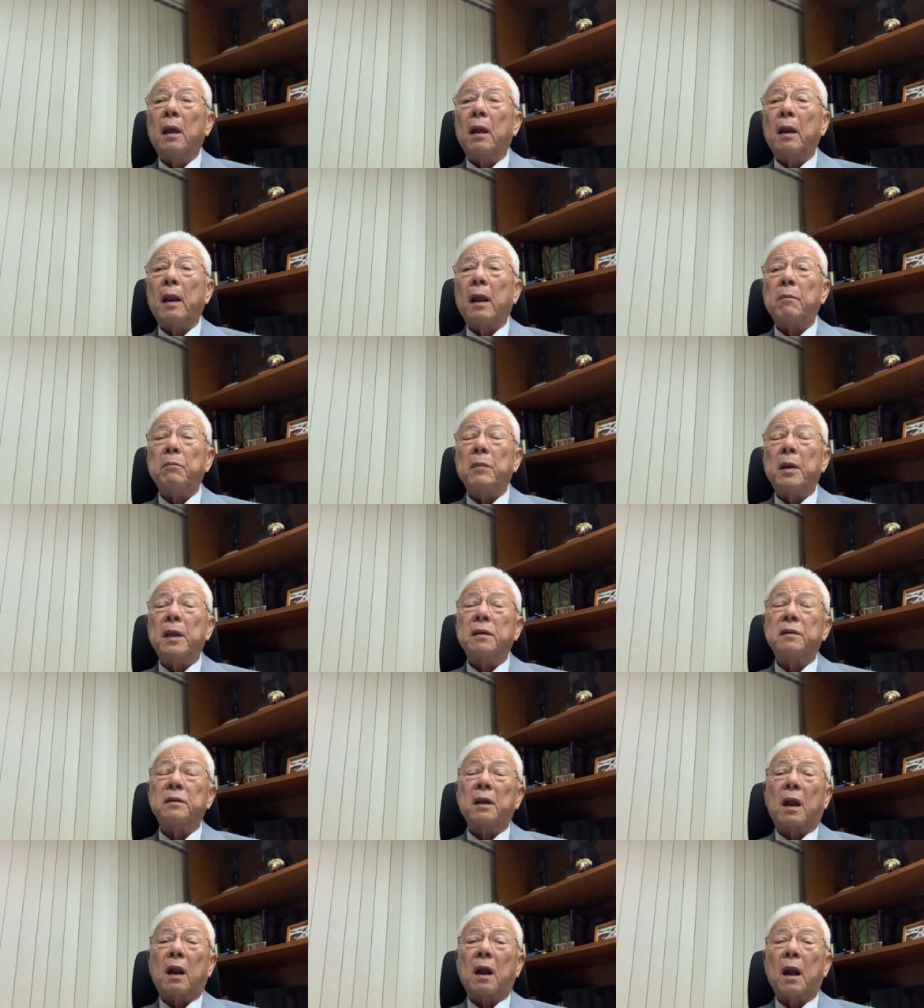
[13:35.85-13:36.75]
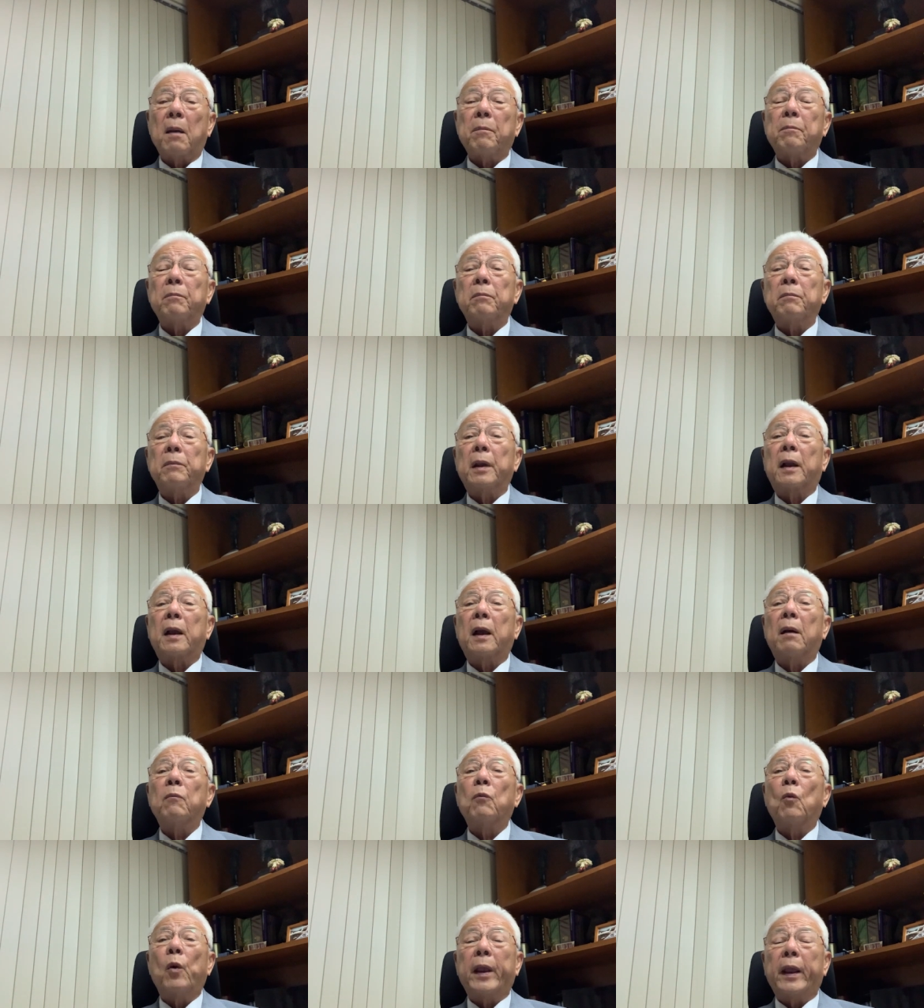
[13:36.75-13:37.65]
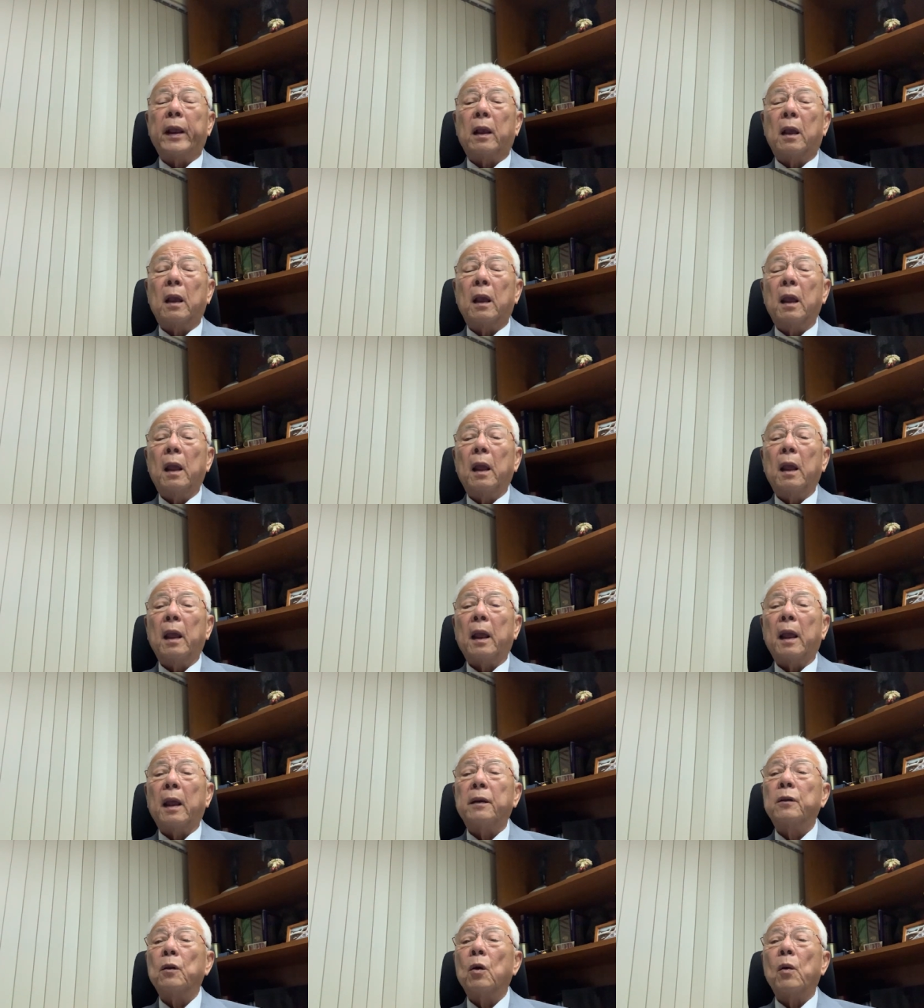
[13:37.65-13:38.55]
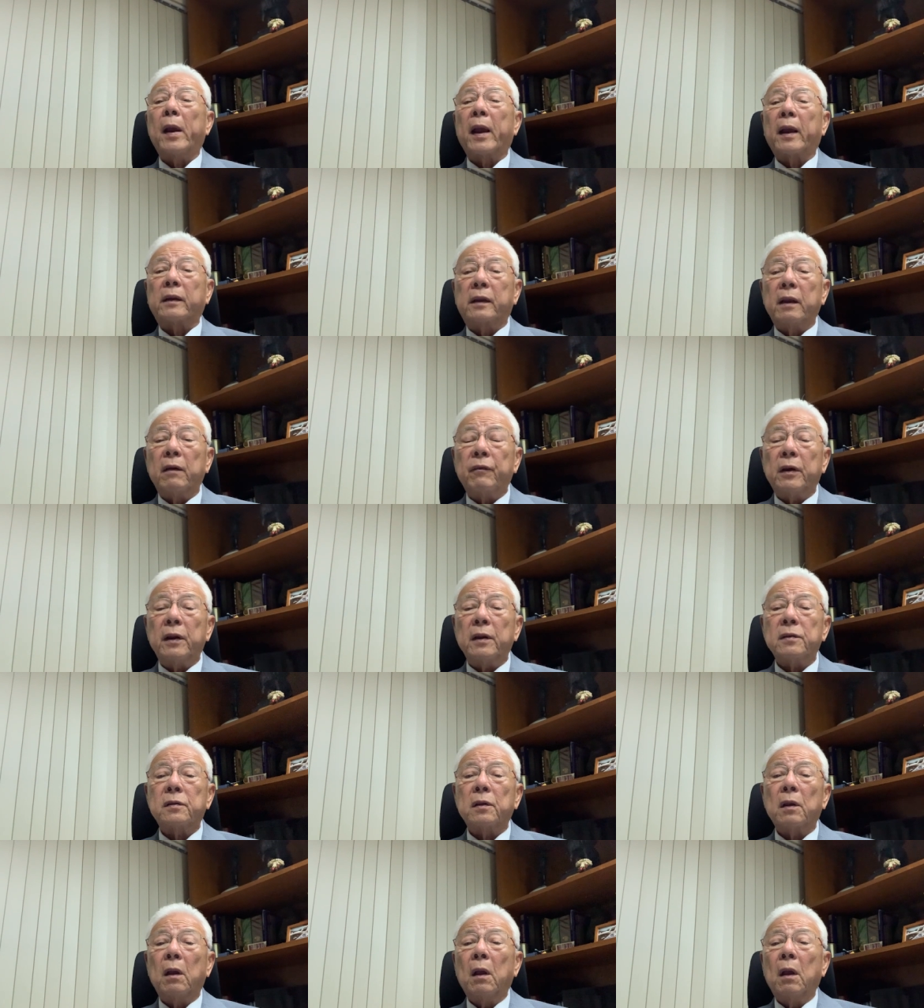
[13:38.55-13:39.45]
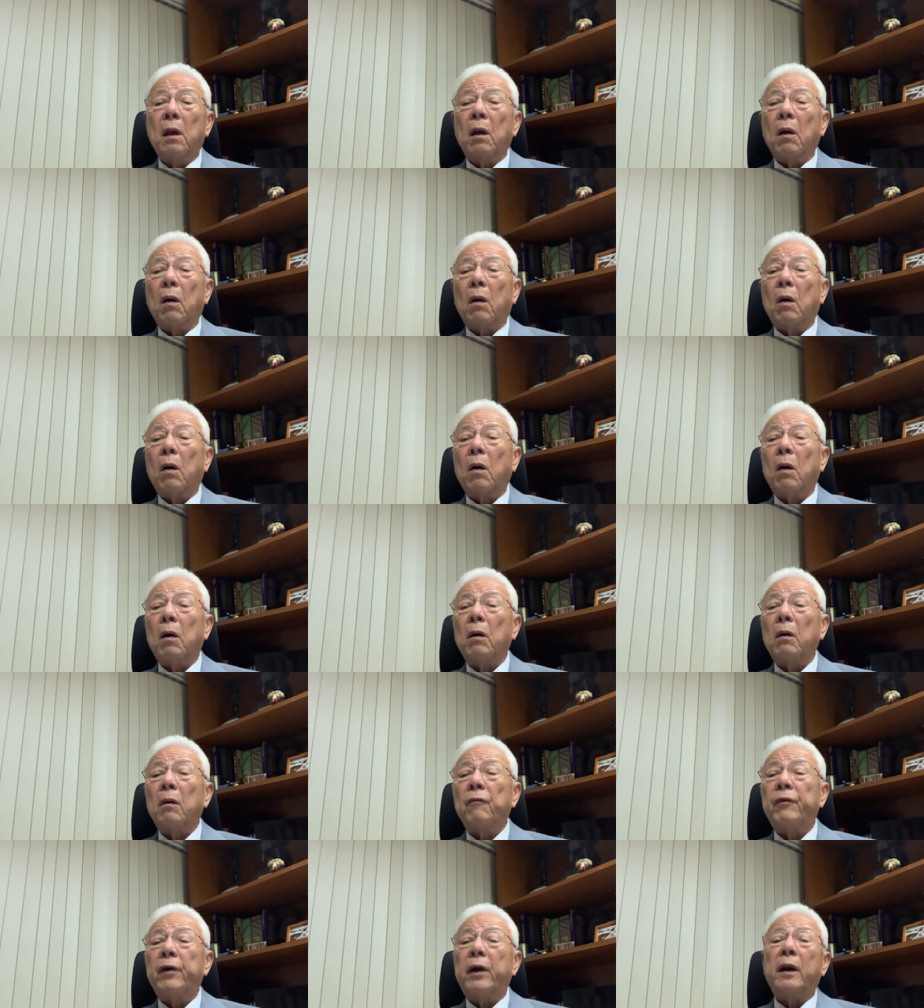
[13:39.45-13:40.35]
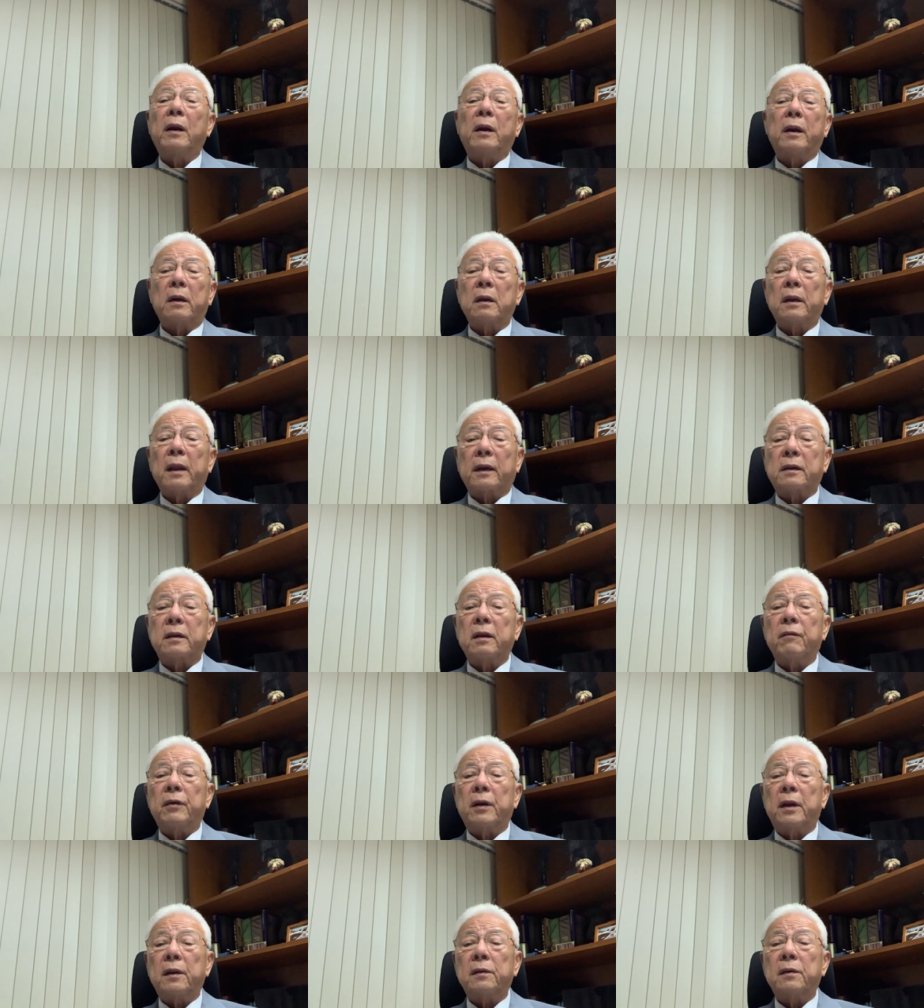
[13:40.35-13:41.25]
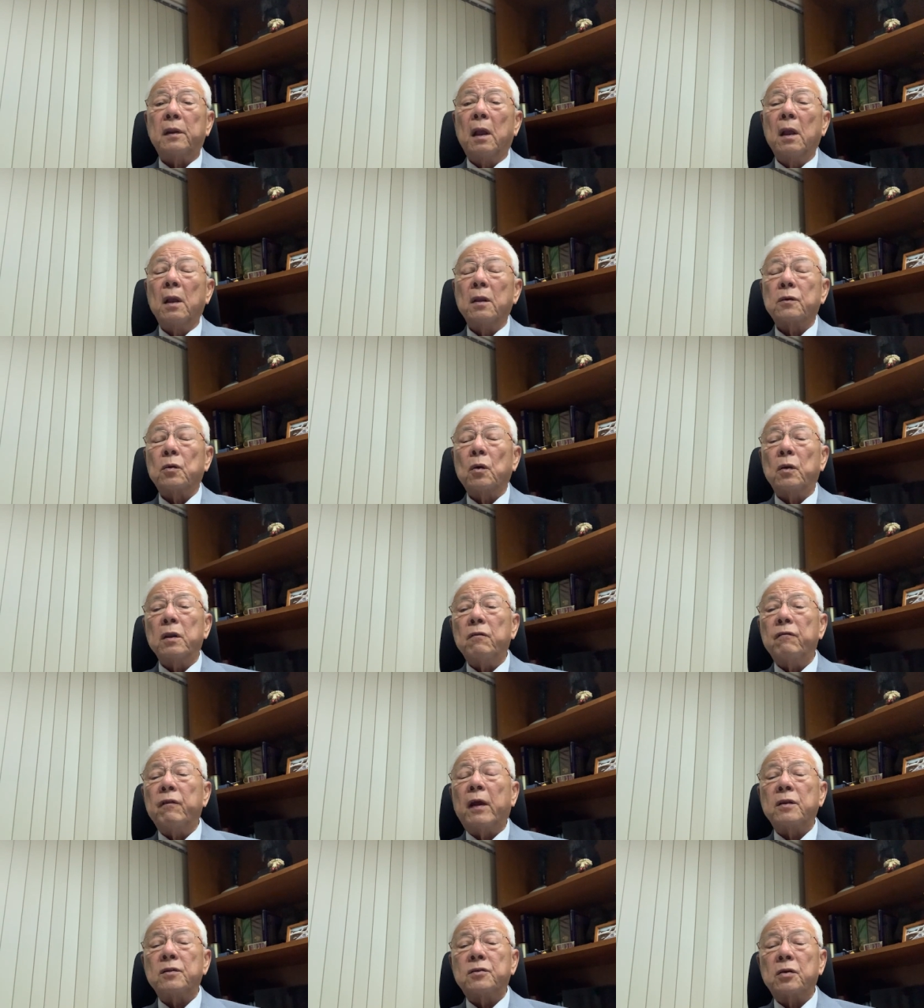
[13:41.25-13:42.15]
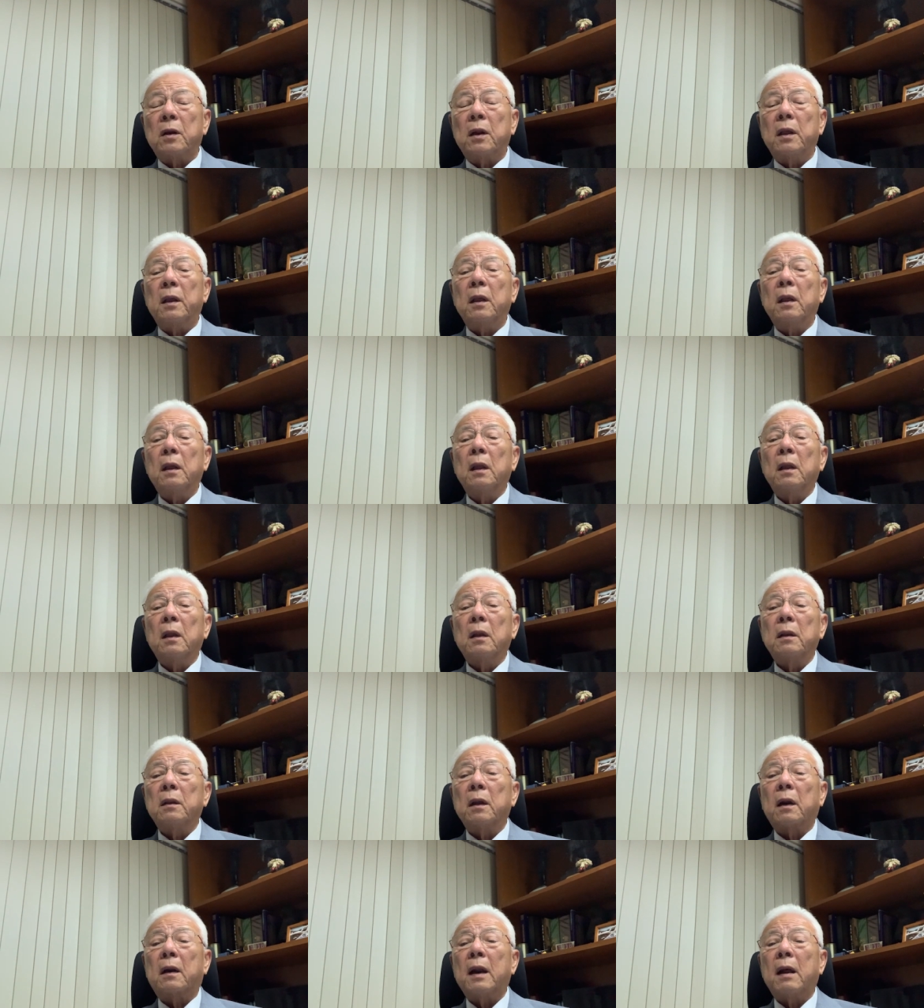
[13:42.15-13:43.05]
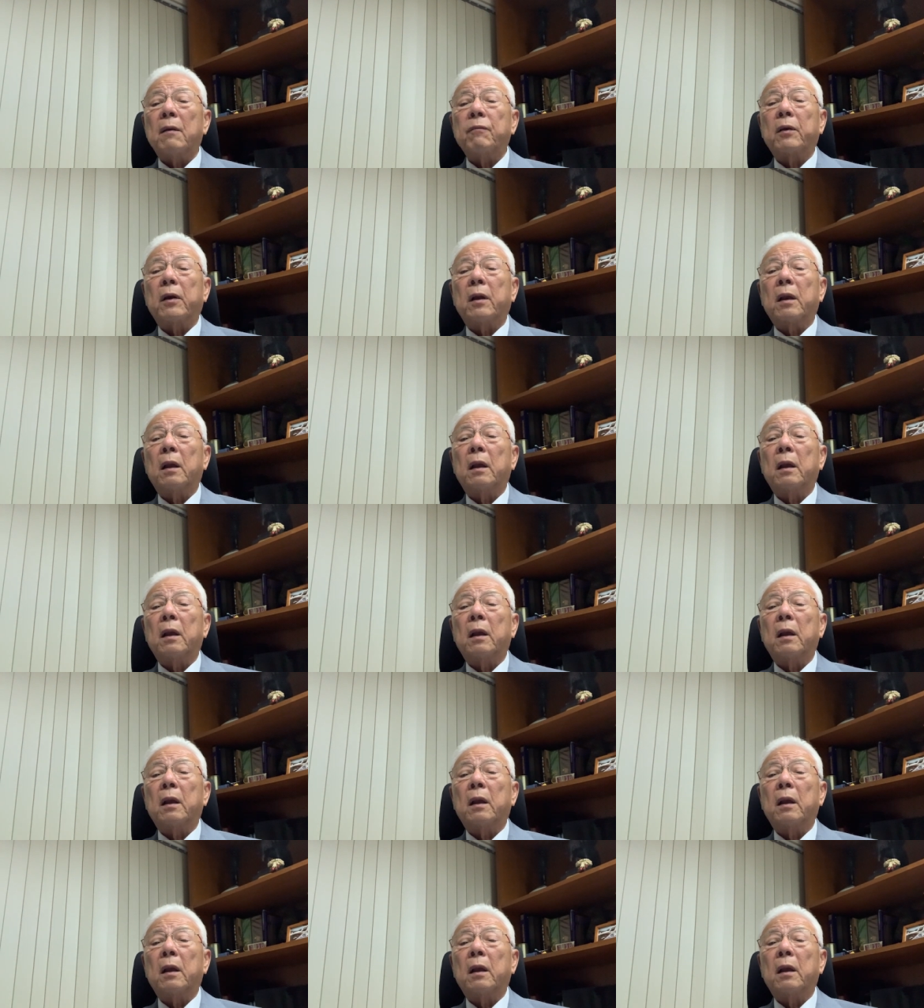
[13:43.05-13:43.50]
That means the club become weak and no activities or very little activities. So eventually the club